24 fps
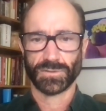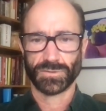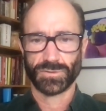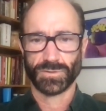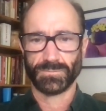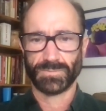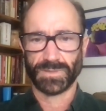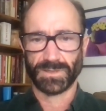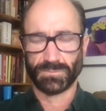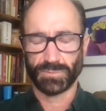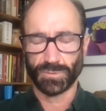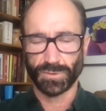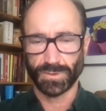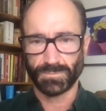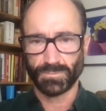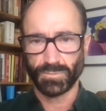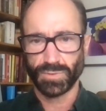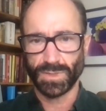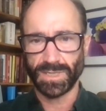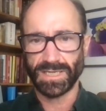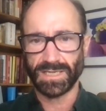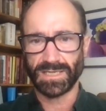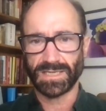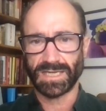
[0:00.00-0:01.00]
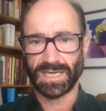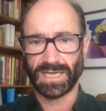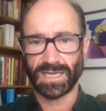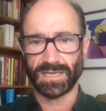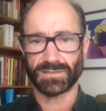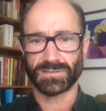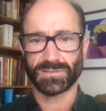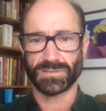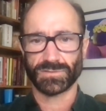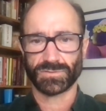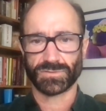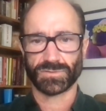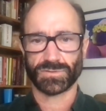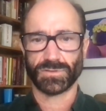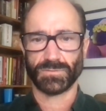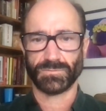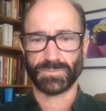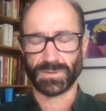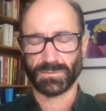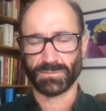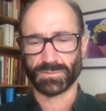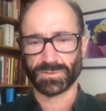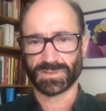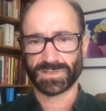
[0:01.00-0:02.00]
two people with precancers, two
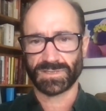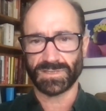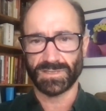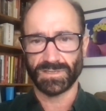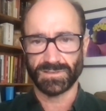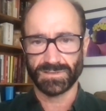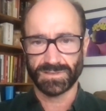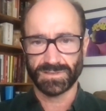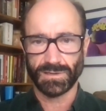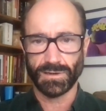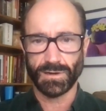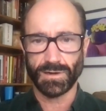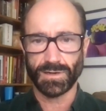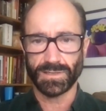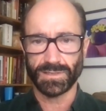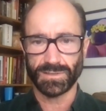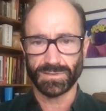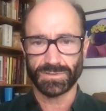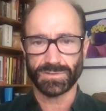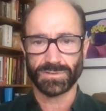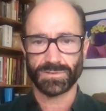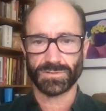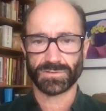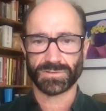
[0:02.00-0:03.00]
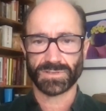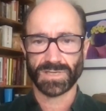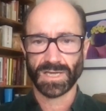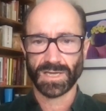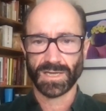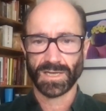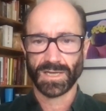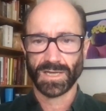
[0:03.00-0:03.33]
people with serious heart issues.